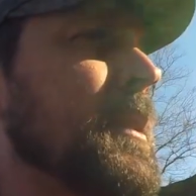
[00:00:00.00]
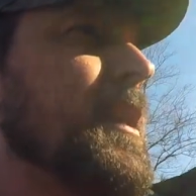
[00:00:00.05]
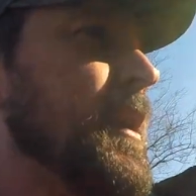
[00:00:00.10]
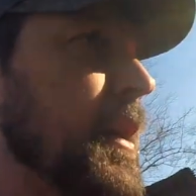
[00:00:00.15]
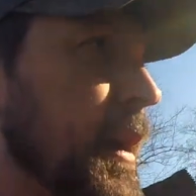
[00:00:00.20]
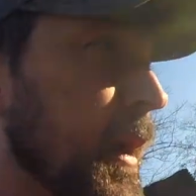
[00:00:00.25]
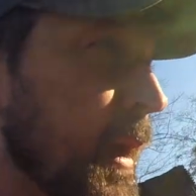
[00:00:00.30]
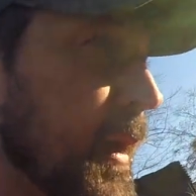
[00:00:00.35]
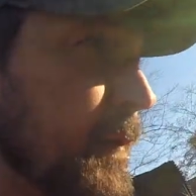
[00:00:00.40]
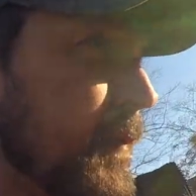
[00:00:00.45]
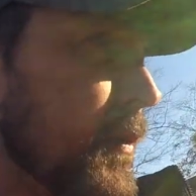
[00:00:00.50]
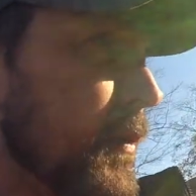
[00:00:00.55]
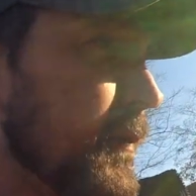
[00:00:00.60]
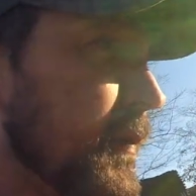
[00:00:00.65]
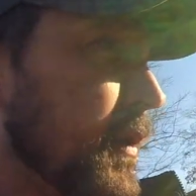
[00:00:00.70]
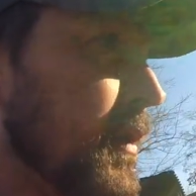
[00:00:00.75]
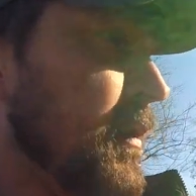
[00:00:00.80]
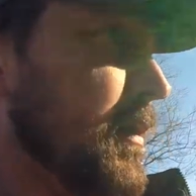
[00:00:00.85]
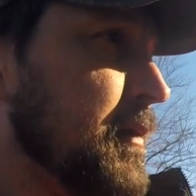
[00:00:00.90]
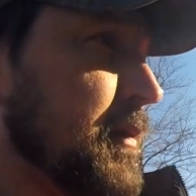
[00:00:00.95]
I have
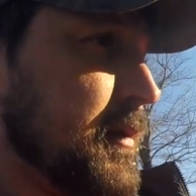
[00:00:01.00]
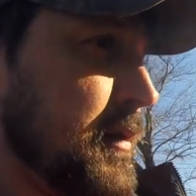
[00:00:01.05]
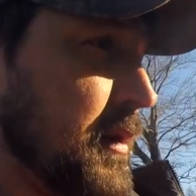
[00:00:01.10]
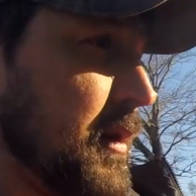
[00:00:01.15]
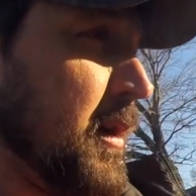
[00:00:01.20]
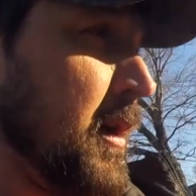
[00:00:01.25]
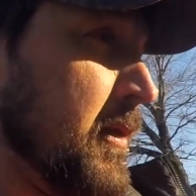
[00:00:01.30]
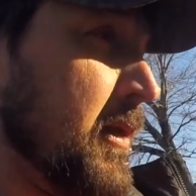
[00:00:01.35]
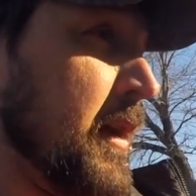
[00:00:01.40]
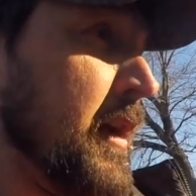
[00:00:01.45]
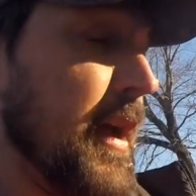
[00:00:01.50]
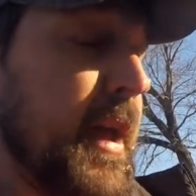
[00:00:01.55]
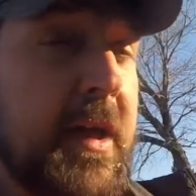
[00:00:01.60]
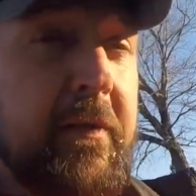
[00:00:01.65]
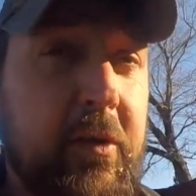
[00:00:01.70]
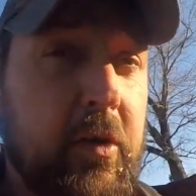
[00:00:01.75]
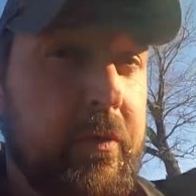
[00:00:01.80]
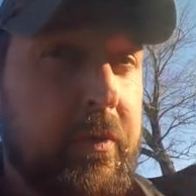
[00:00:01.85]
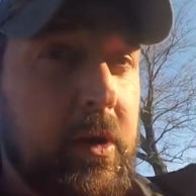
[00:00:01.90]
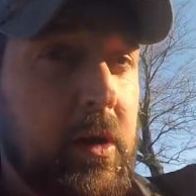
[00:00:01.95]
over, I think I
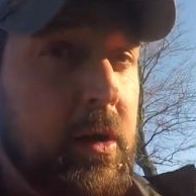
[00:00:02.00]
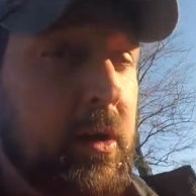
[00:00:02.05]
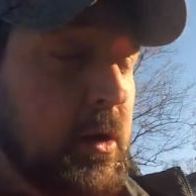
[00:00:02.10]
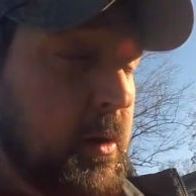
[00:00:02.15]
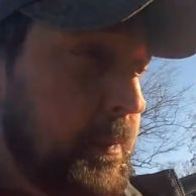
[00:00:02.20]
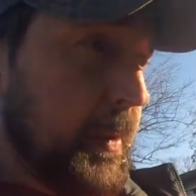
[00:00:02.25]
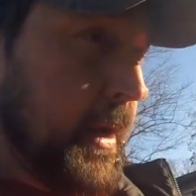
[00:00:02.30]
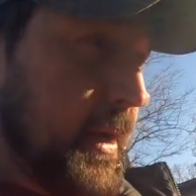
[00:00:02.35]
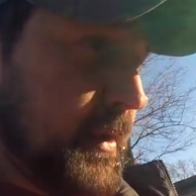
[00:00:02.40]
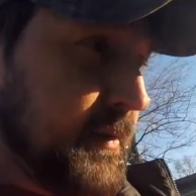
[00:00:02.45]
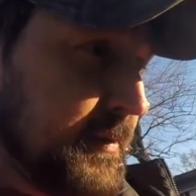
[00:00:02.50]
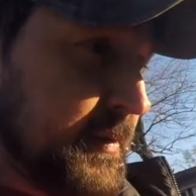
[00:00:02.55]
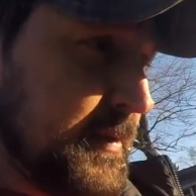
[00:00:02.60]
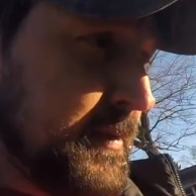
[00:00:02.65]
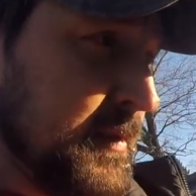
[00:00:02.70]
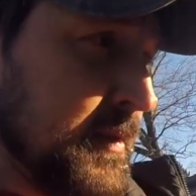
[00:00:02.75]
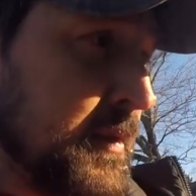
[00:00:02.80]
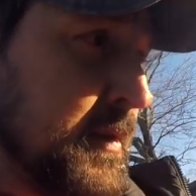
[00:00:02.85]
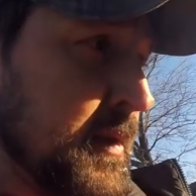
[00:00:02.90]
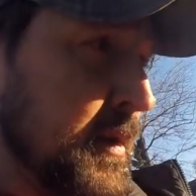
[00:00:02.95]
have over 100 pounds,
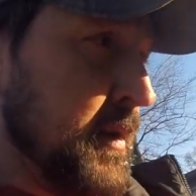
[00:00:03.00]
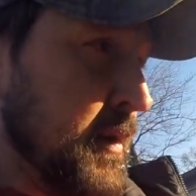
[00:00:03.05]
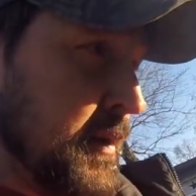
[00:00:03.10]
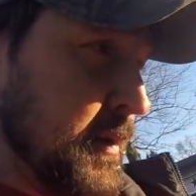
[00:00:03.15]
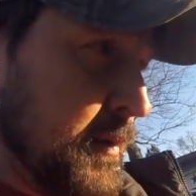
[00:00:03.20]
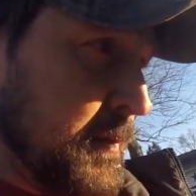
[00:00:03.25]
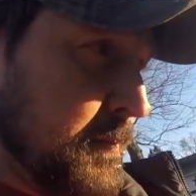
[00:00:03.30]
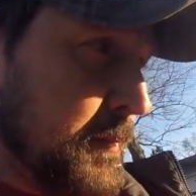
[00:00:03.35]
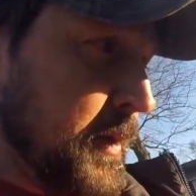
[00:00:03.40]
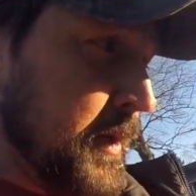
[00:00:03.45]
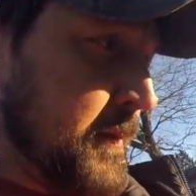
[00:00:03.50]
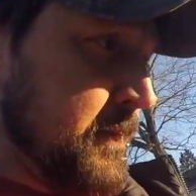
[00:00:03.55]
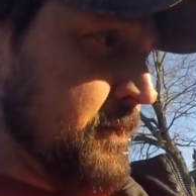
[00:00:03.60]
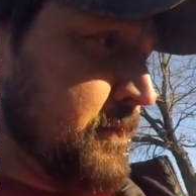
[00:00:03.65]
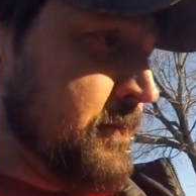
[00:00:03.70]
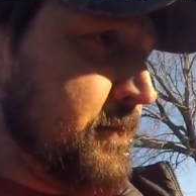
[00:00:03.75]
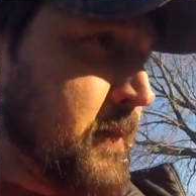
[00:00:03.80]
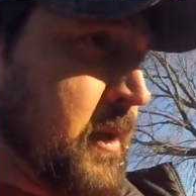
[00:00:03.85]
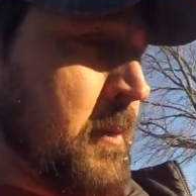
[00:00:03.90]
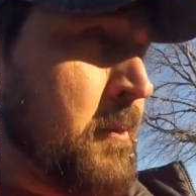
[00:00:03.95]
but
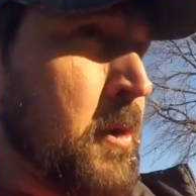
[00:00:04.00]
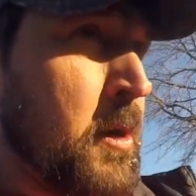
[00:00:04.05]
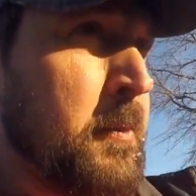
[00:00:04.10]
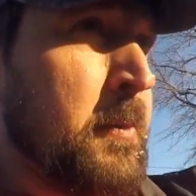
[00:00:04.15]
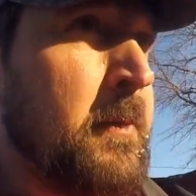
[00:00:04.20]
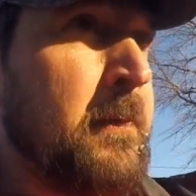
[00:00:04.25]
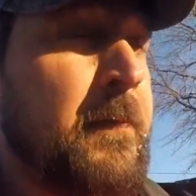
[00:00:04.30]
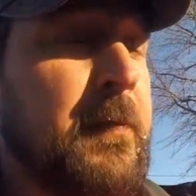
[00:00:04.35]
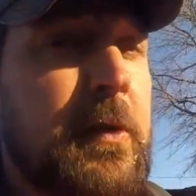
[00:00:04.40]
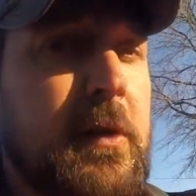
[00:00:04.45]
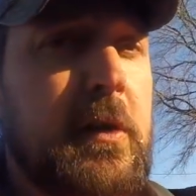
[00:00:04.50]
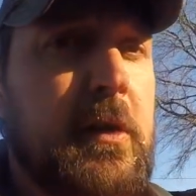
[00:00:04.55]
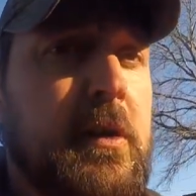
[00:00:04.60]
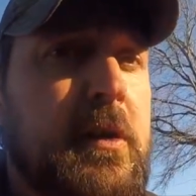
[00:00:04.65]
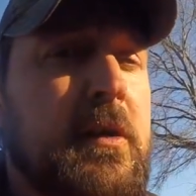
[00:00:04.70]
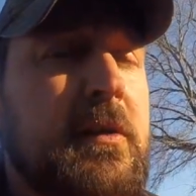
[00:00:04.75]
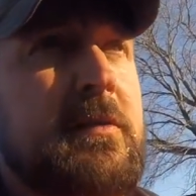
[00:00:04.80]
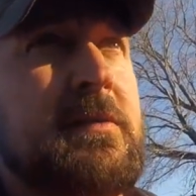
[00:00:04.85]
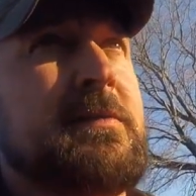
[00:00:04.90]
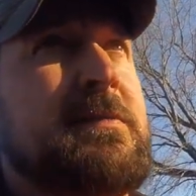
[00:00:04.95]
I'm hoping for
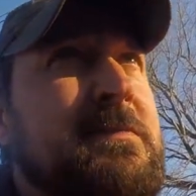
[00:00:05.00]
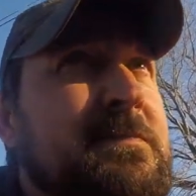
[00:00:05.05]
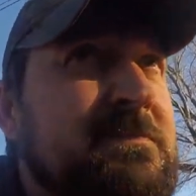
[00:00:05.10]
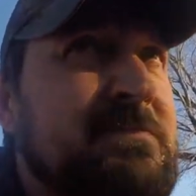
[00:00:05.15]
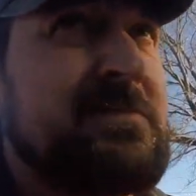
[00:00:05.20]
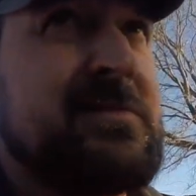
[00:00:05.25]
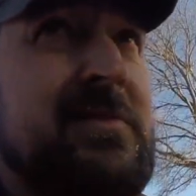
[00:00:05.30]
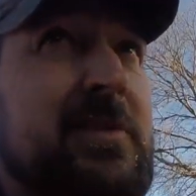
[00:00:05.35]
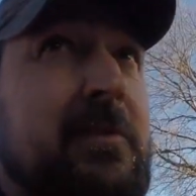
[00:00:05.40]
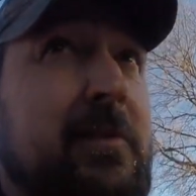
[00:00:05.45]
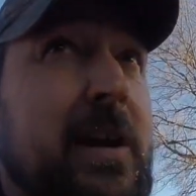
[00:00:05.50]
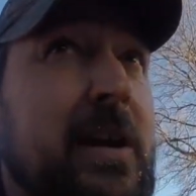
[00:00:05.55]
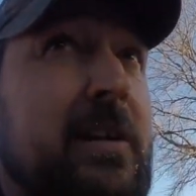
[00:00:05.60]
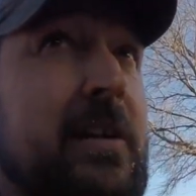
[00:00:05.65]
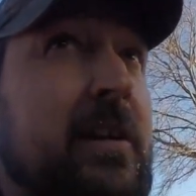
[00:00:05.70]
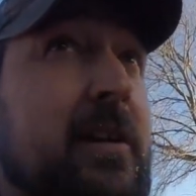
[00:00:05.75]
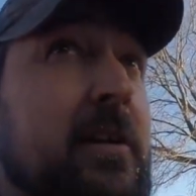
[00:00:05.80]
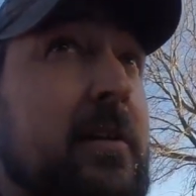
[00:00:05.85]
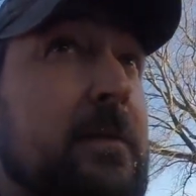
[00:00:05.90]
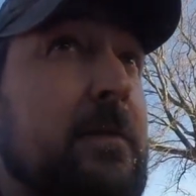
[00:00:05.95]
around
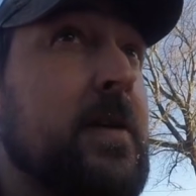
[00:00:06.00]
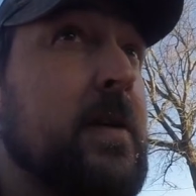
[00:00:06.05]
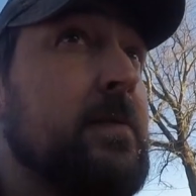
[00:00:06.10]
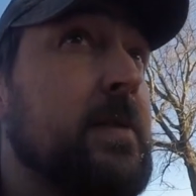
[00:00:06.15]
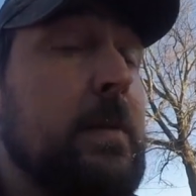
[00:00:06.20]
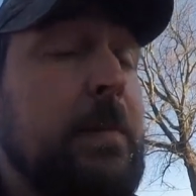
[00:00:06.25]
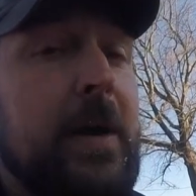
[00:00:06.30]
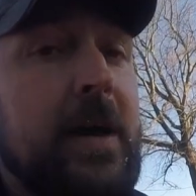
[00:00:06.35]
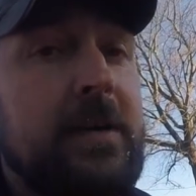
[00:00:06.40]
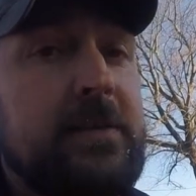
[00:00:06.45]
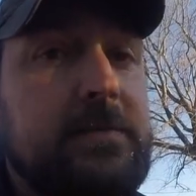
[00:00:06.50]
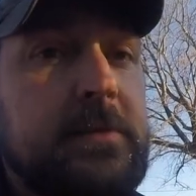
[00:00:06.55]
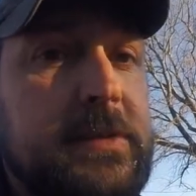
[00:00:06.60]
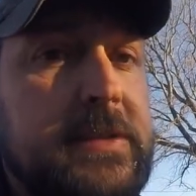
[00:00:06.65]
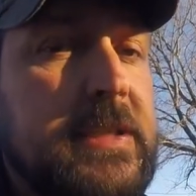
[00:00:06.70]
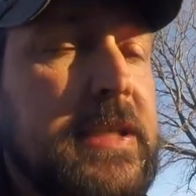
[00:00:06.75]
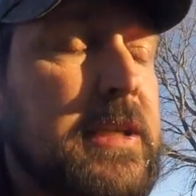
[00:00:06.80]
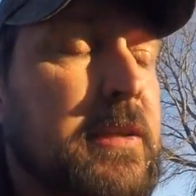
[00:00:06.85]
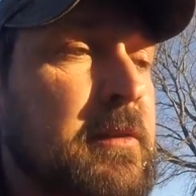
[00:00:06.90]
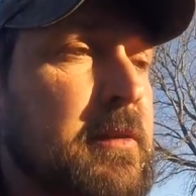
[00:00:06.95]
150 pounds. We'll
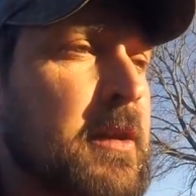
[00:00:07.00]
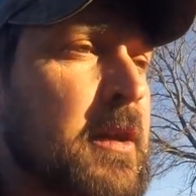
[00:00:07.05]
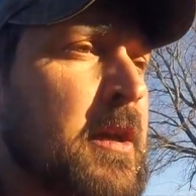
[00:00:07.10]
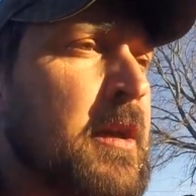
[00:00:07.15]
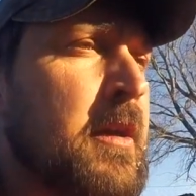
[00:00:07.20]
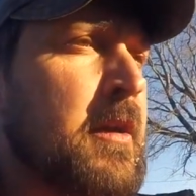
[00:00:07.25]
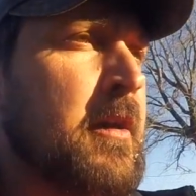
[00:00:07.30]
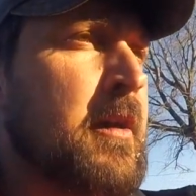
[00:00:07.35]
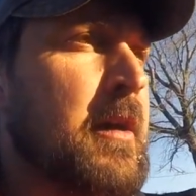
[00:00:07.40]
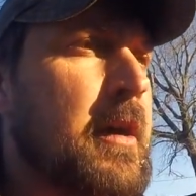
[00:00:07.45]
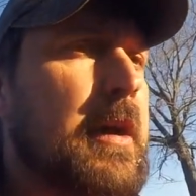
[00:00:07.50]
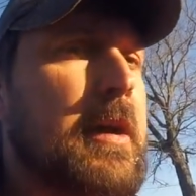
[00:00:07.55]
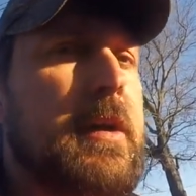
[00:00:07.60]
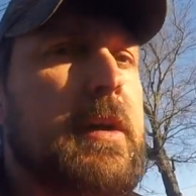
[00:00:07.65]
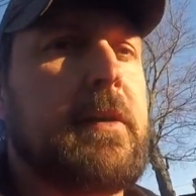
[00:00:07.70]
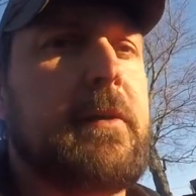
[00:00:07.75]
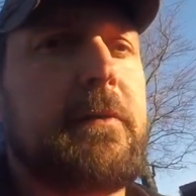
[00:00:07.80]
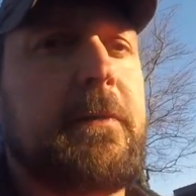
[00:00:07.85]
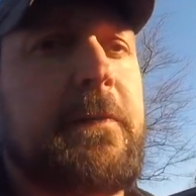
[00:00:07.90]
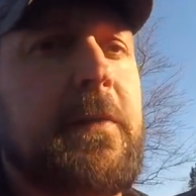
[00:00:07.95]
see.
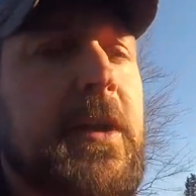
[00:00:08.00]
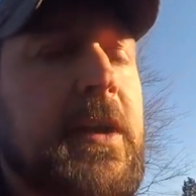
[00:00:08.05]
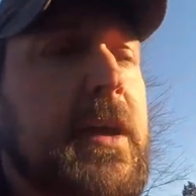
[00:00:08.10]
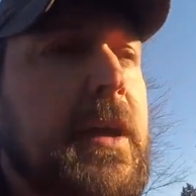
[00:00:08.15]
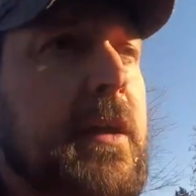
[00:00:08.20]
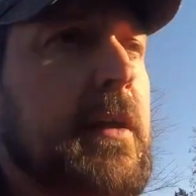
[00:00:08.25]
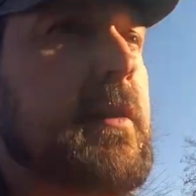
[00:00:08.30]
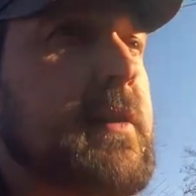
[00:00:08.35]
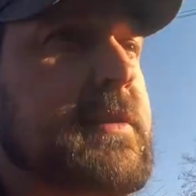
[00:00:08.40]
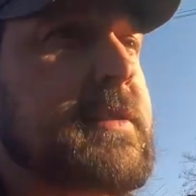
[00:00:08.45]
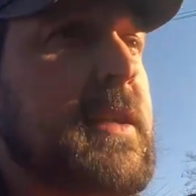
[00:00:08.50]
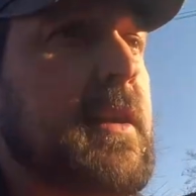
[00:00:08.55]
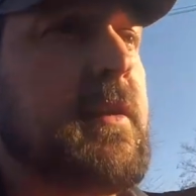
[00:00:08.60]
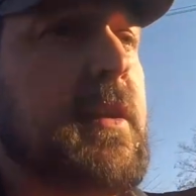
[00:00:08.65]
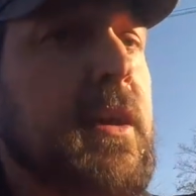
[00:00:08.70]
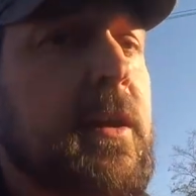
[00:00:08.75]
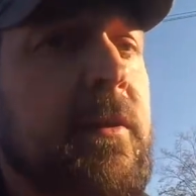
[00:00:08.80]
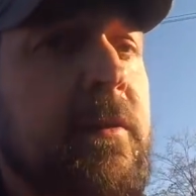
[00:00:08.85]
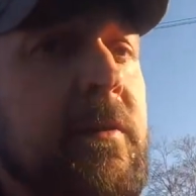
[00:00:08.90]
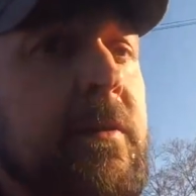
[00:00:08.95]
Uh, we'll find out on
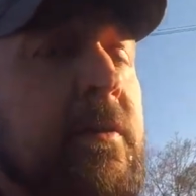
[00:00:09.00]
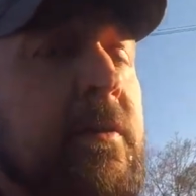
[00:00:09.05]
Sunday.